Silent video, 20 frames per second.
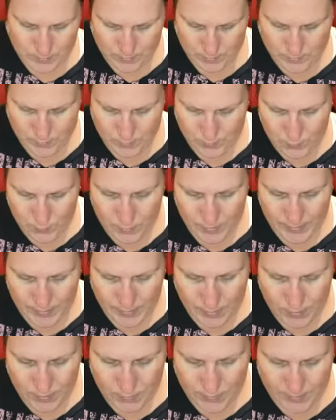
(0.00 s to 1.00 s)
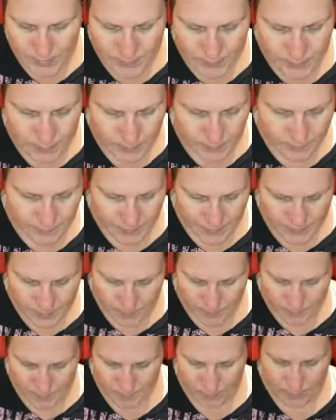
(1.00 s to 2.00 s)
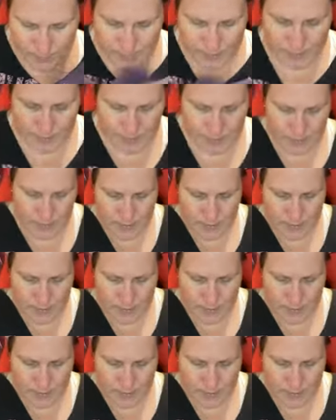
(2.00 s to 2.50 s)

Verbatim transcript: Oh boy, I do have stuff everywhere.